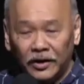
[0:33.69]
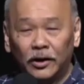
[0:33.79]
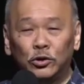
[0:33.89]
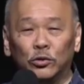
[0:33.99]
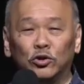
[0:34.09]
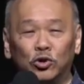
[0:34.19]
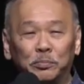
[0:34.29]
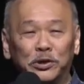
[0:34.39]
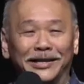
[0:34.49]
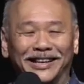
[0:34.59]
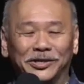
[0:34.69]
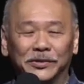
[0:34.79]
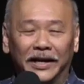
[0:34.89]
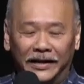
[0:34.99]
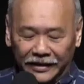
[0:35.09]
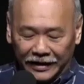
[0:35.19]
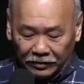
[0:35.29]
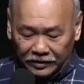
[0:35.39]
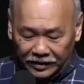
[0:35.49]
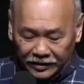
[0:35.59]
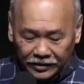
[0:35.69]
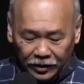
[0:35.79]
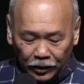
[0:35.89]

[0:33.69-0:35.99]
through supernatural encounters,